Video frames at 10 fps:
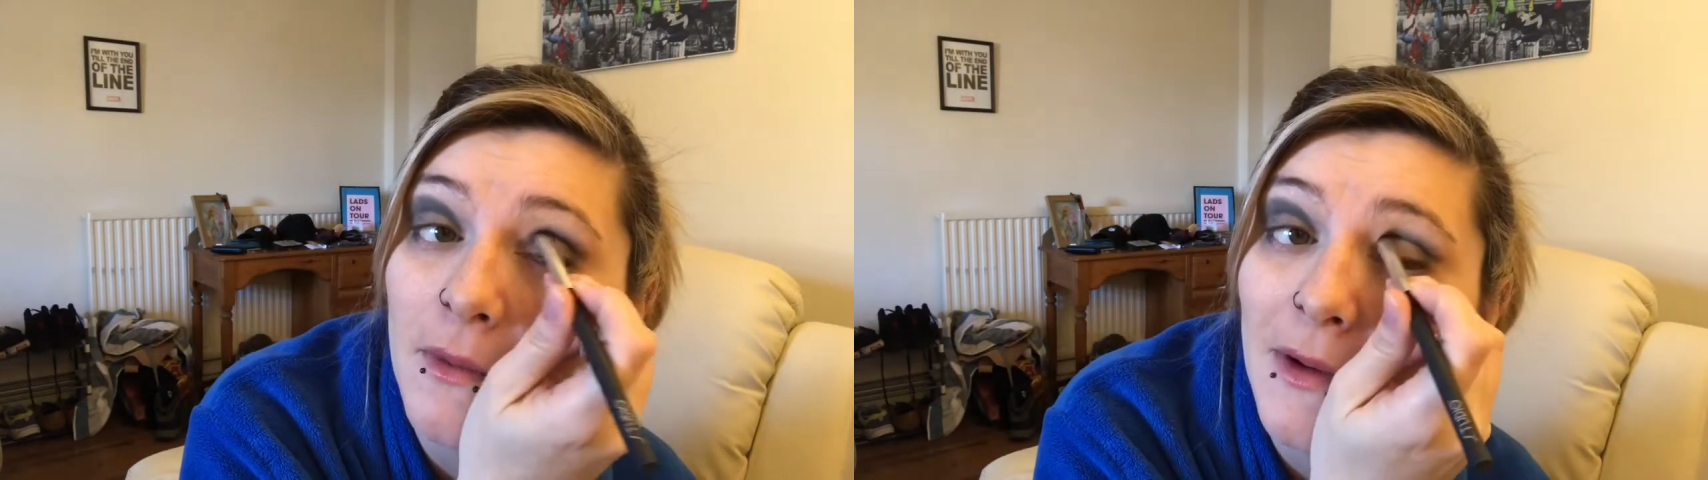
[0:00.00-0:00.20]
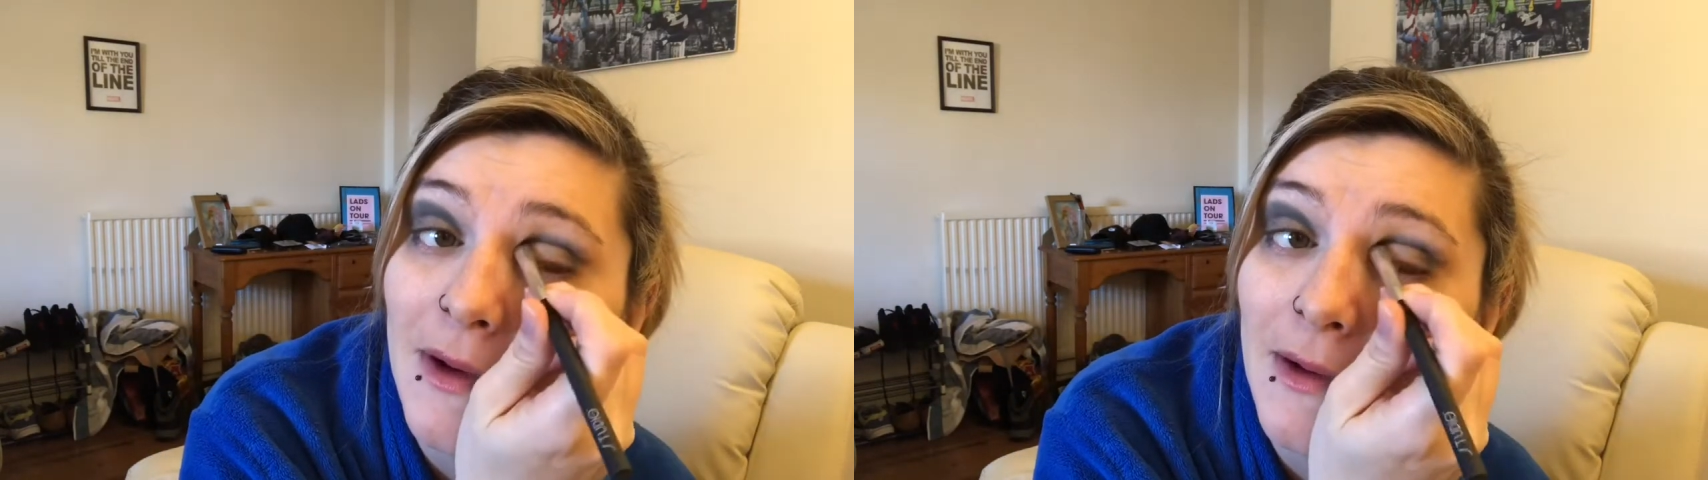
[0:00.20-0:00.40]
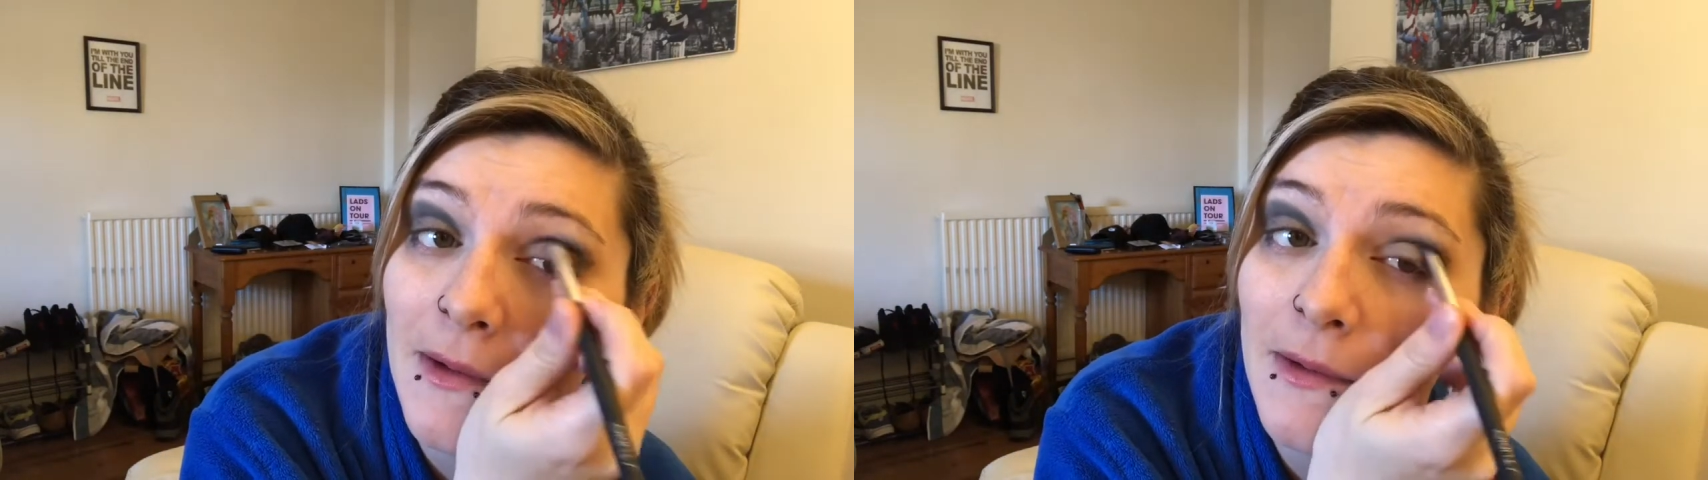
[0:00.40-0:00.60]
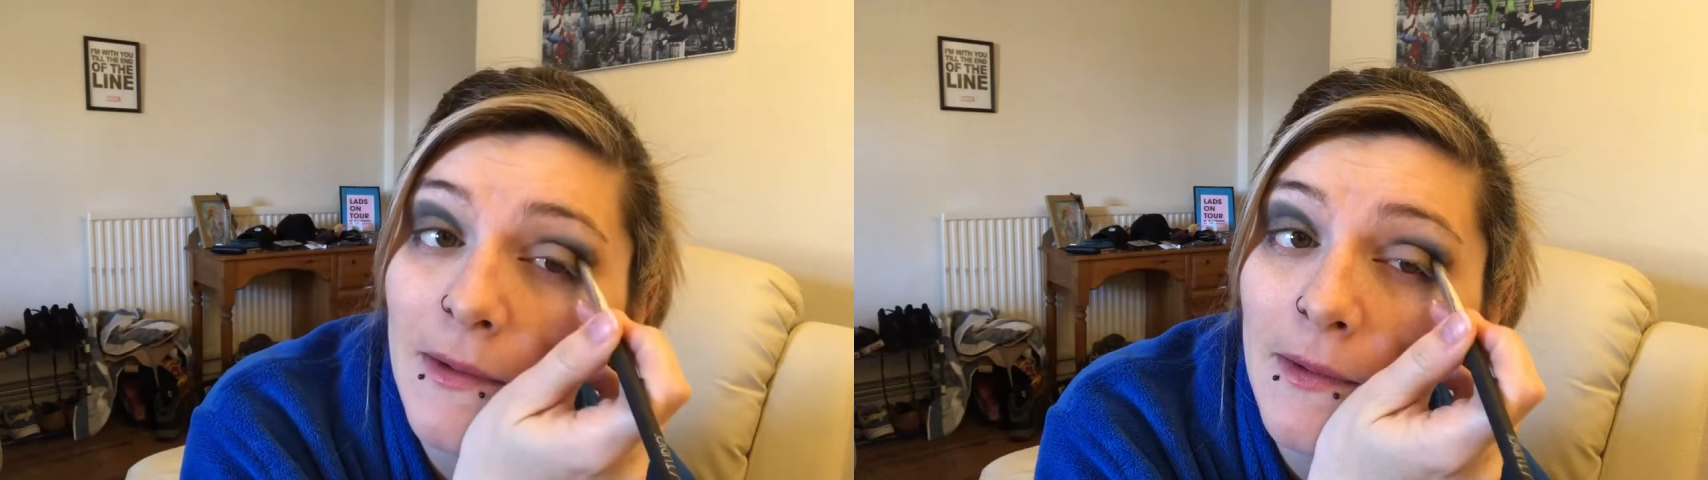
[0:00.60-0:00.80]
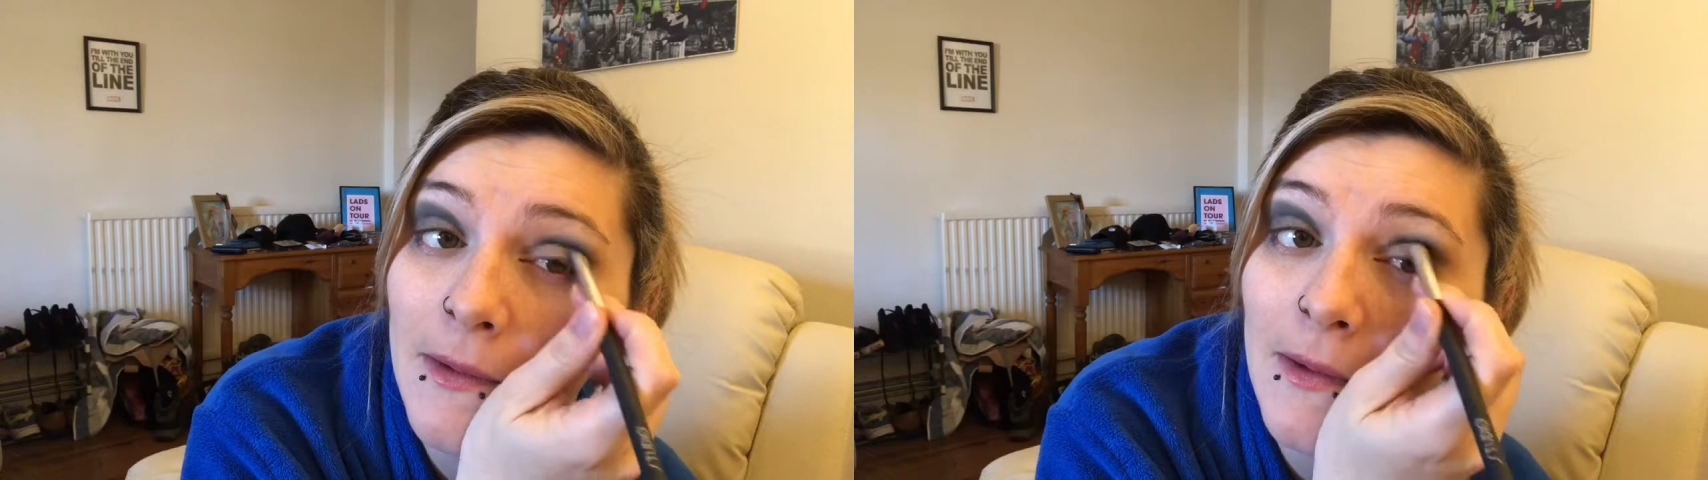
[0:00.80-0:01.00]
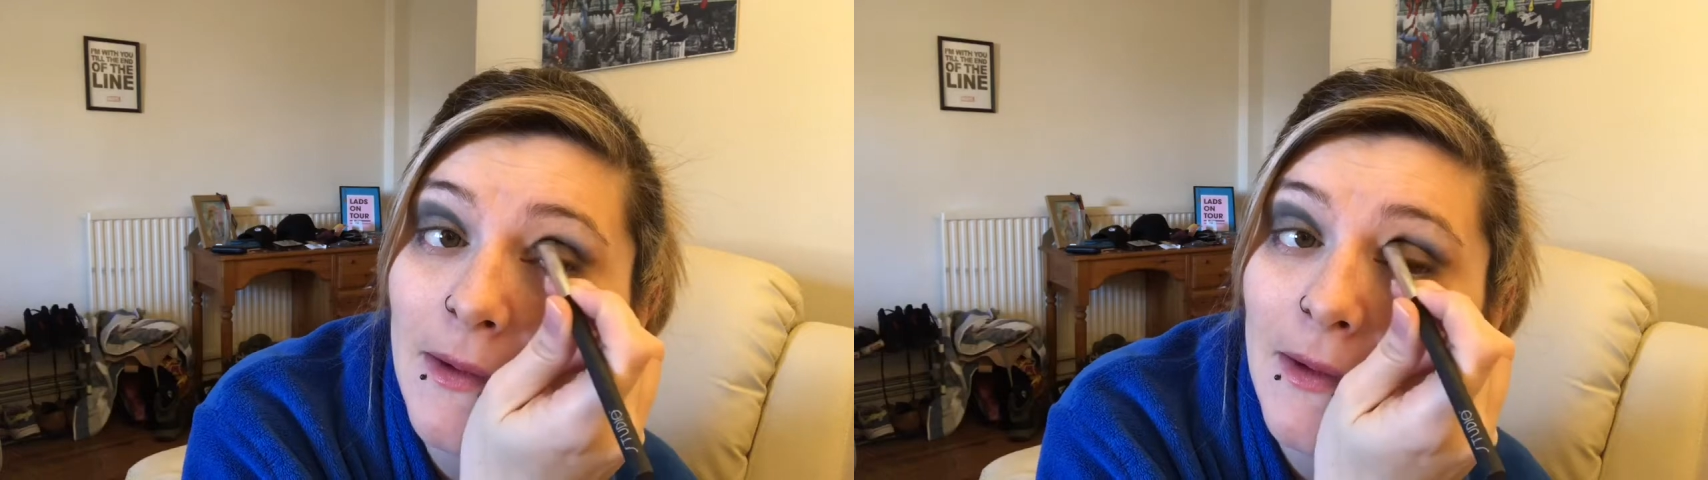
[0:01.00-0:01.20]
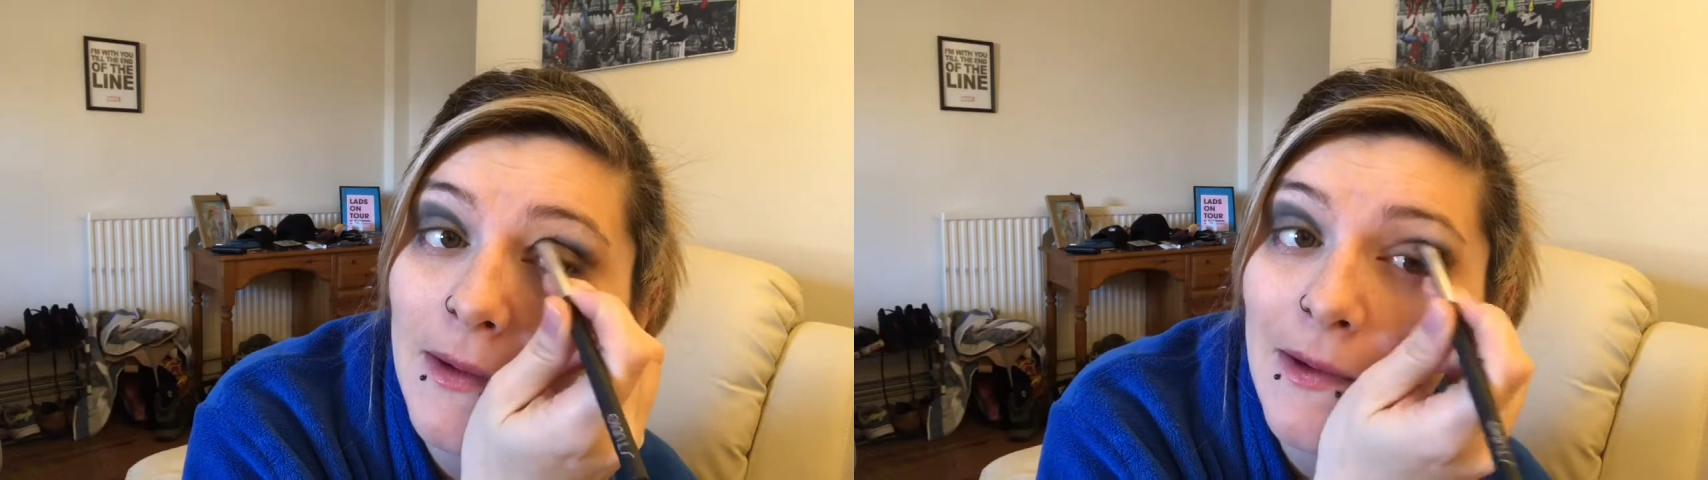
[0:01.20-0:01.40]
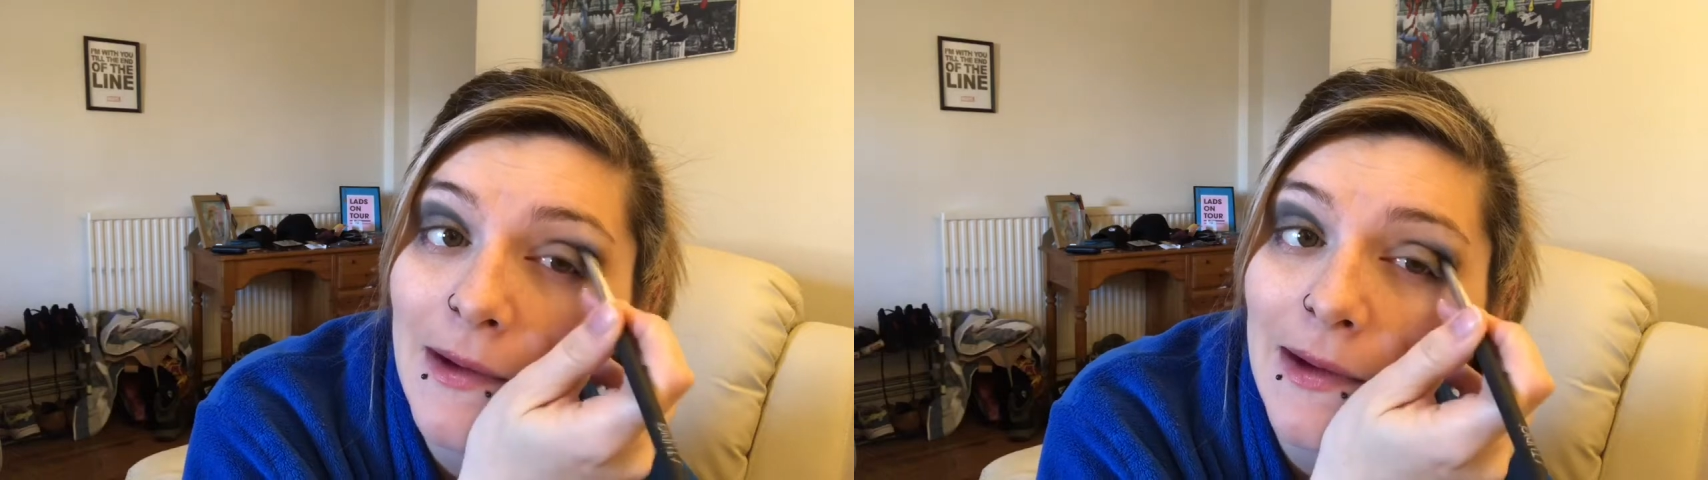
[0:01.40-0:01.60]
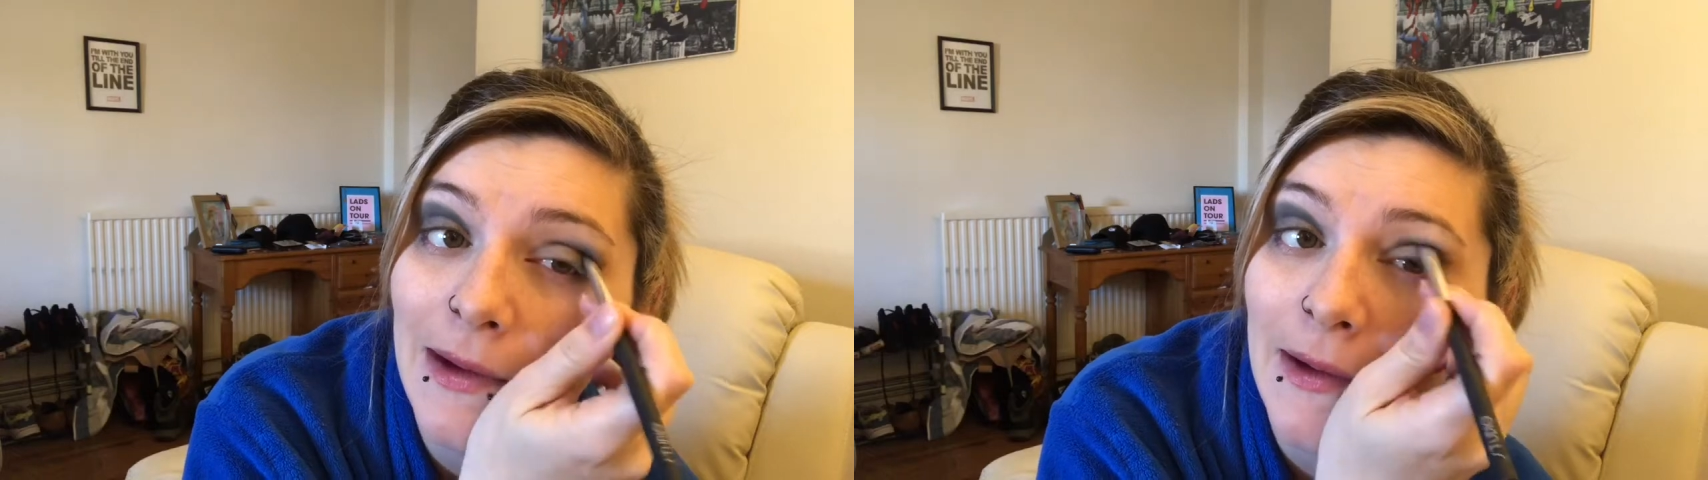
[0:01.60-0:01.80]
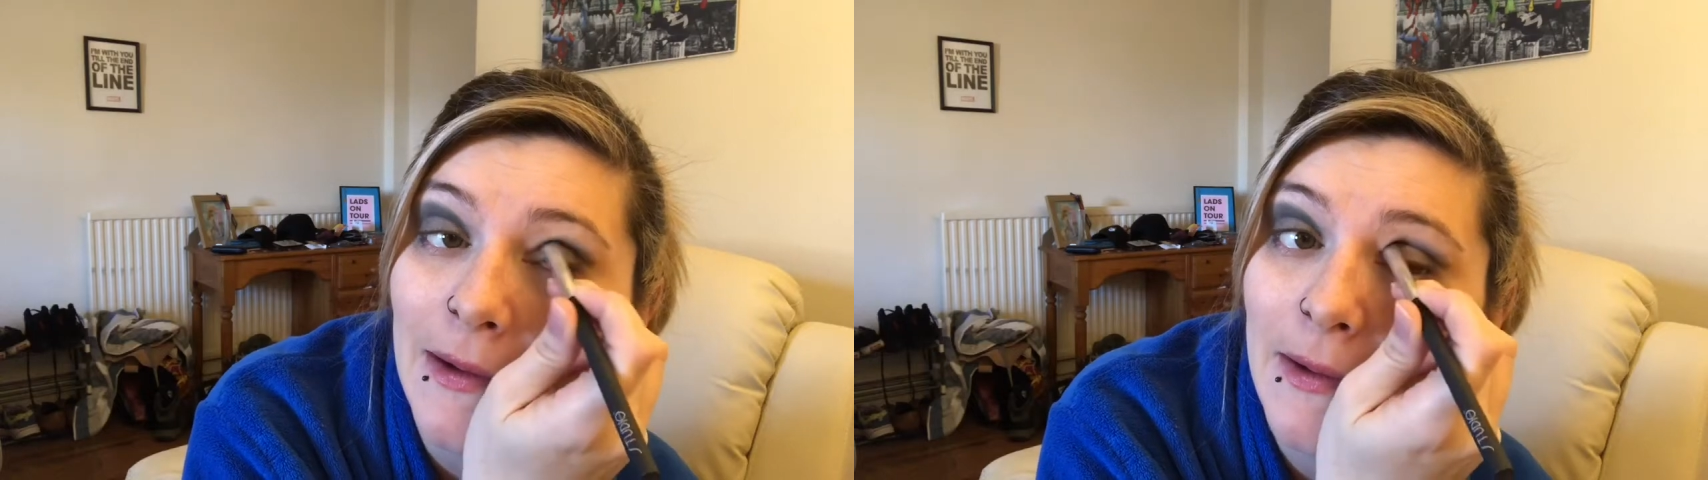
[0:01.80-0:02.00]
in
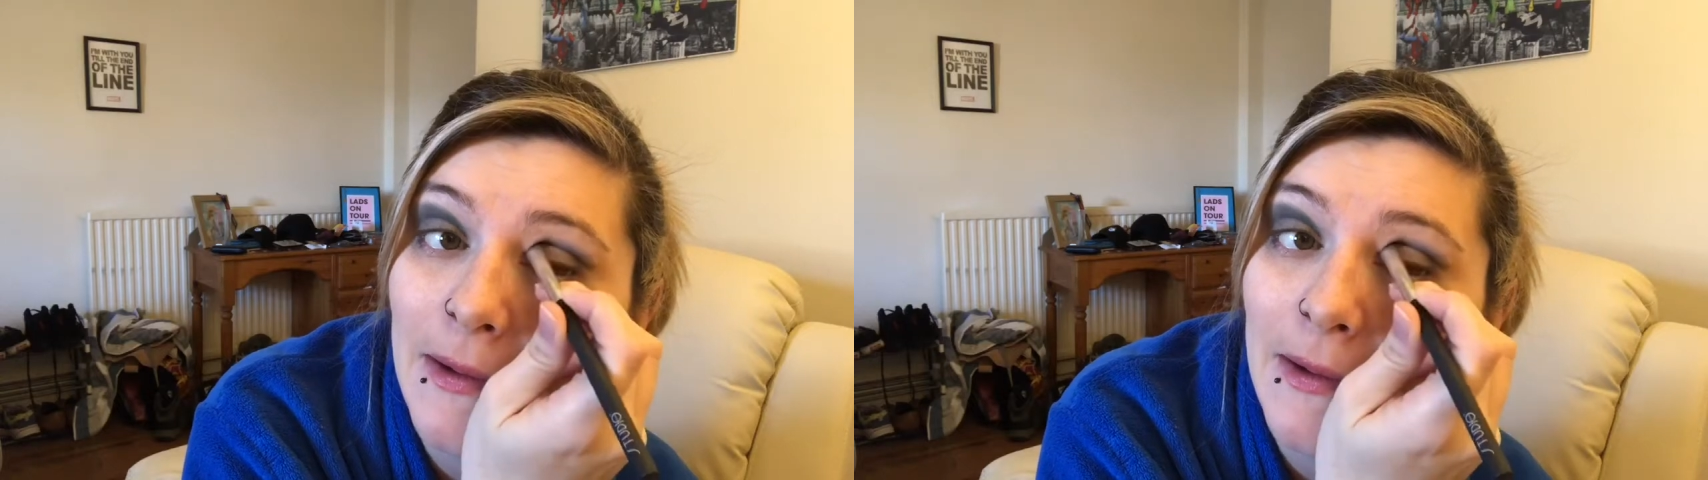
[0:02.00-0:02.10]
here.